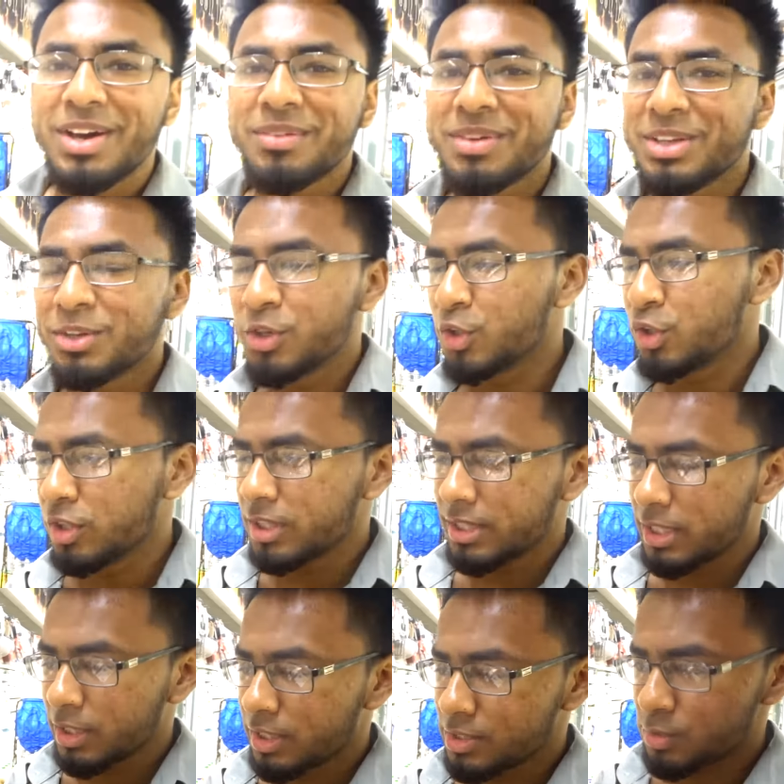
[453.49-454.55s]
wanted no, to No, but you, you know the
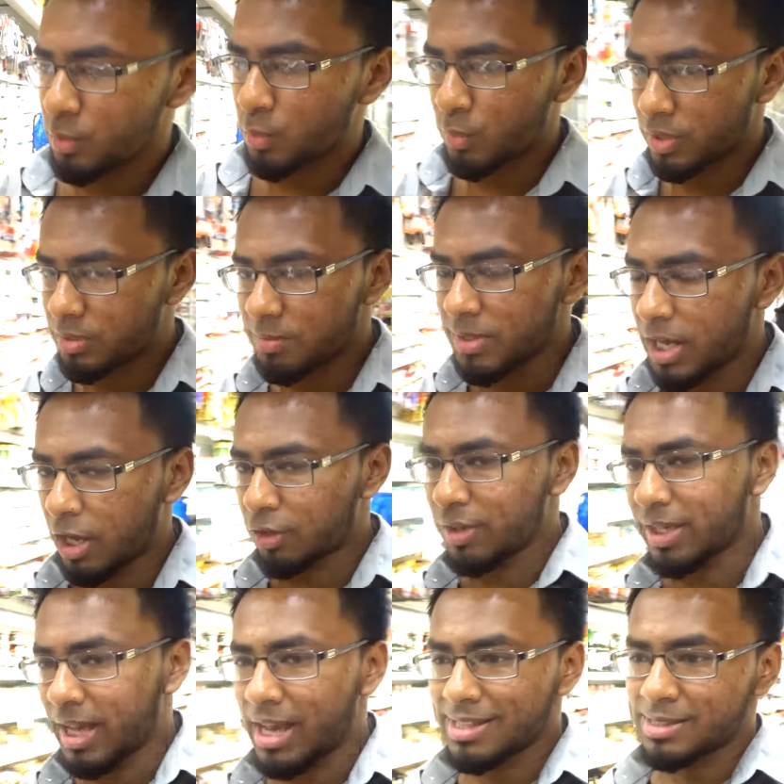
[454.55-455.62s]
thing cute. is, with me, I don't
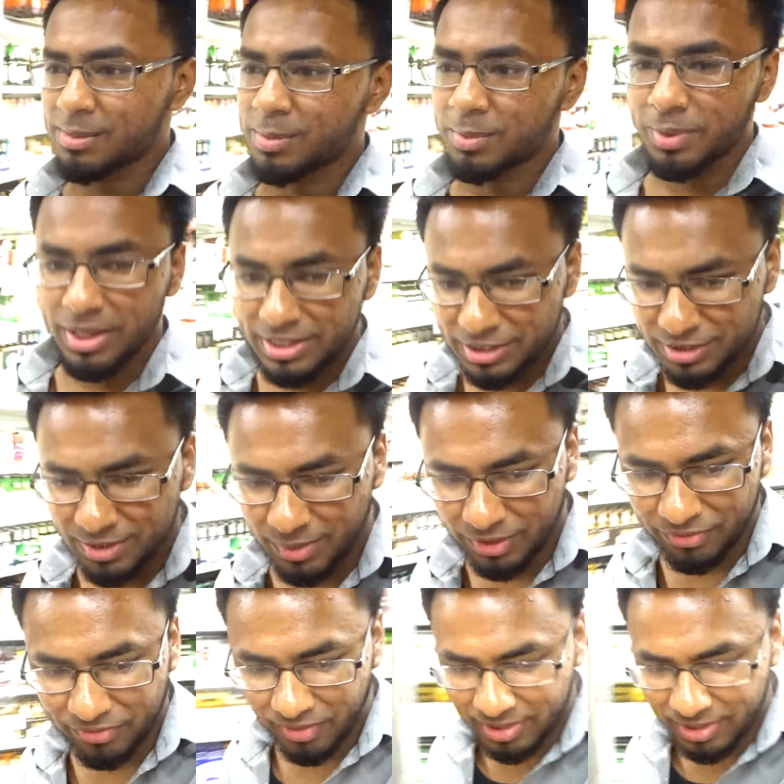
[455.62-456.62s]
like asking people. I just don't want to